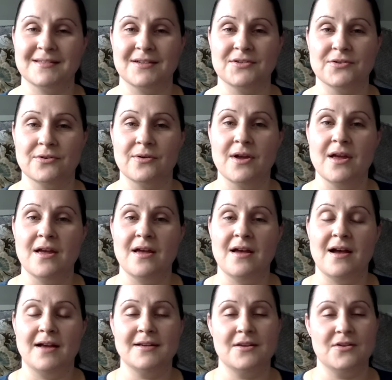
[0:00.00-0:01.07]
not true.
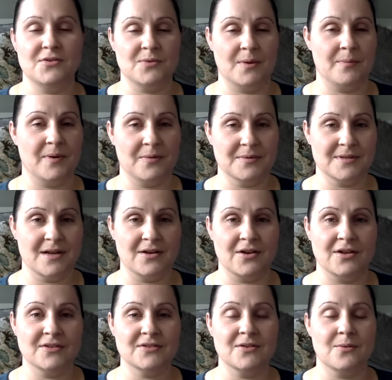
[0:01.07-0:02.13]
I did use one, but it was not
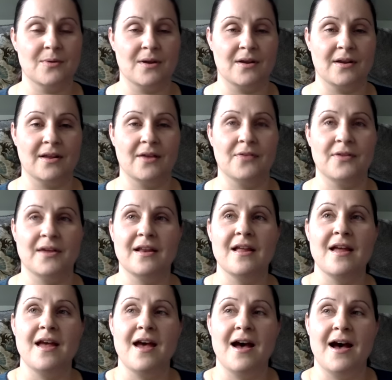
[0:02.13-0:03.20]
good, so we're not going to count that.
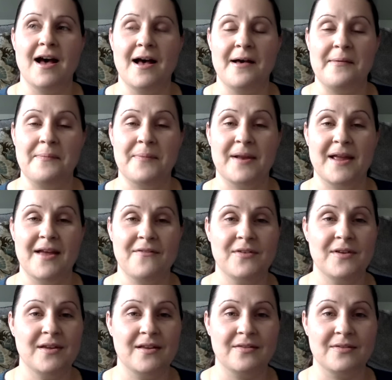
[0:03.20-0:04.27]
But I
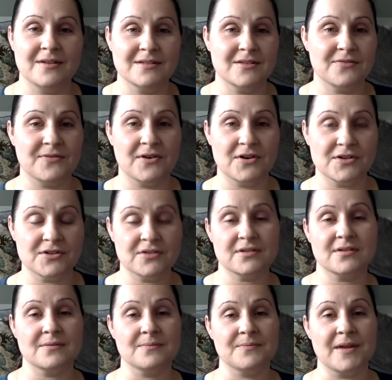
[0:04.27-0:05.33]
haven't, this is the first
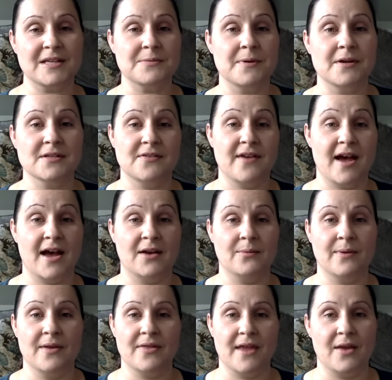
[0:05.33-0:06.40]
experience I've had
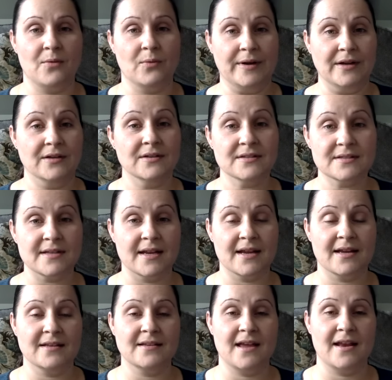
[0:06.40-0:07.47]
with a real
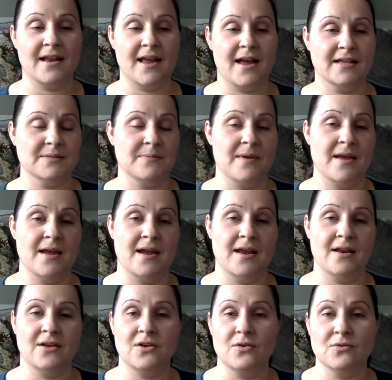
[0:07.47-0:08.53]
stand, and it has
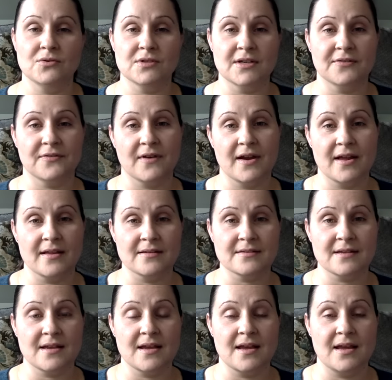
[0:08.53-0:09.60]
made a huge difference
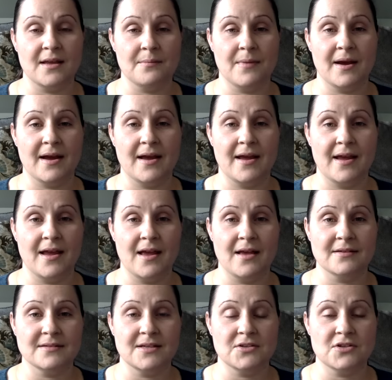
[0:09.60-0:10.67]
in my
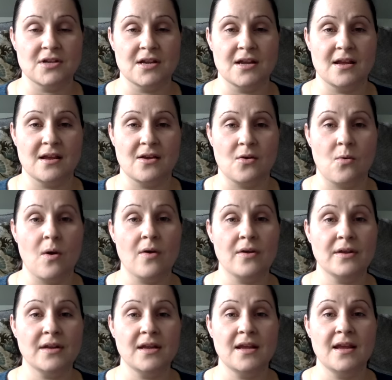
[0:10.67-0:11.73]
stitching
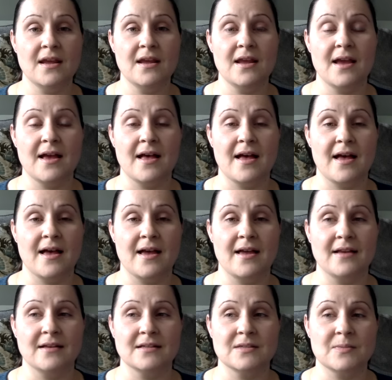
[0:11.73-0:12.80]
quality
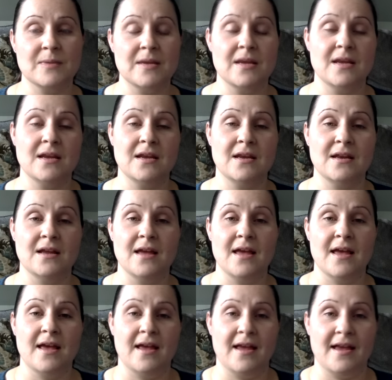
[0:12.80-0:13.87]
and speed,
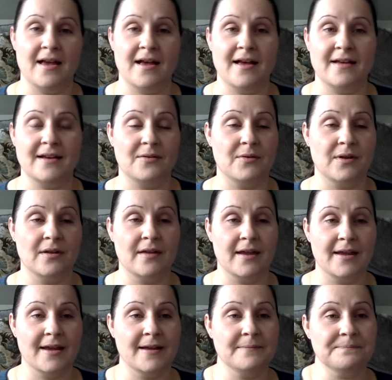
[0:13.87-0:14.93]
and I really
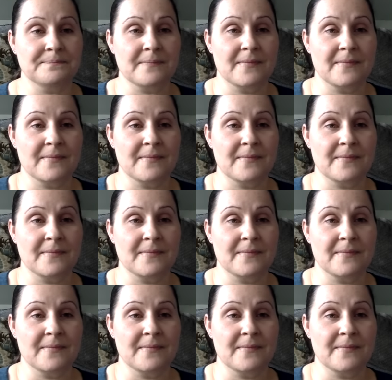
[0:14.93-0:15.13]
like it.